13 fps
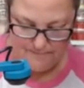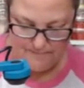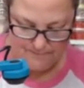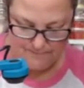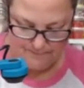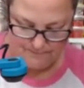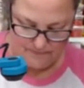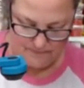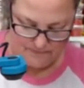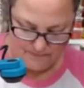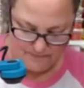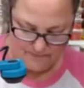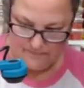
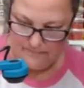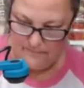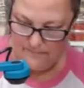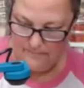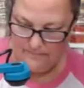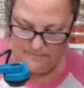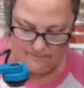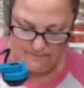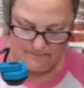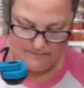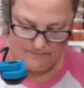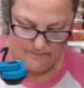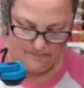
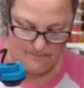[no speech]